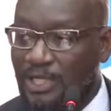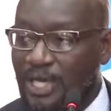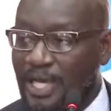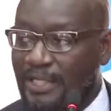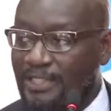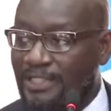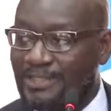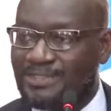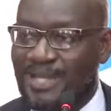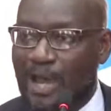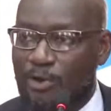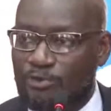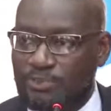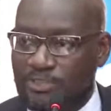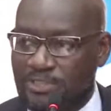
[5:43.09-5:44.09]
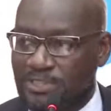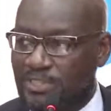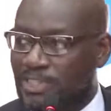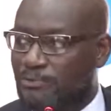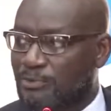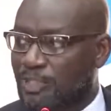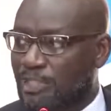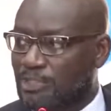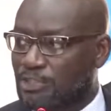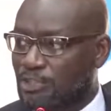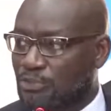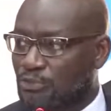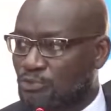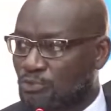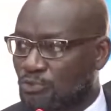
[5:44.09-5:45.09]
and the doubts in
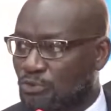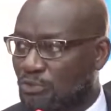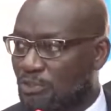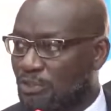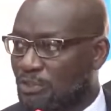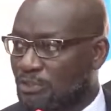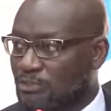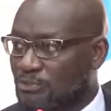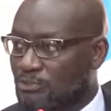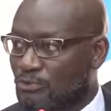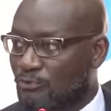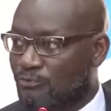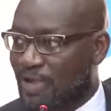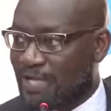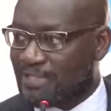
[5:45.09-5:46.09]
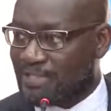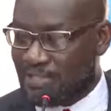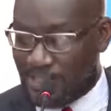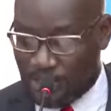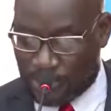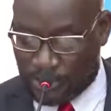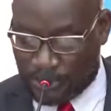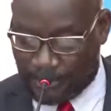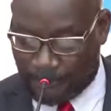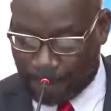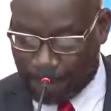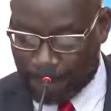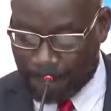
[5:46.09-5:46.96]
relation to, to vaccination.